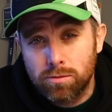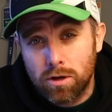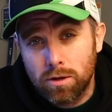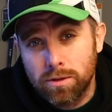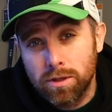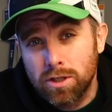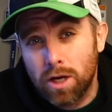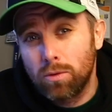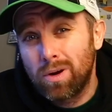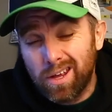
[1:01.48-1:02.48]
subscribed to the
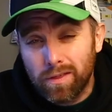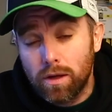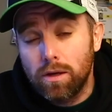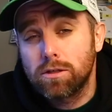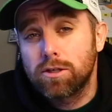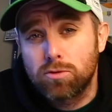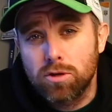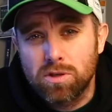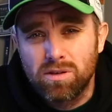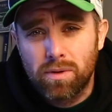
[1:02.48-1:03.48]
channel, click the
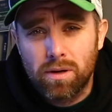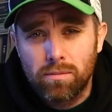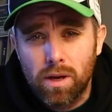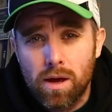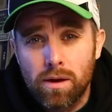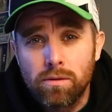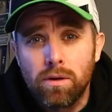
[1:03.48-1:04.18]
subscription button below.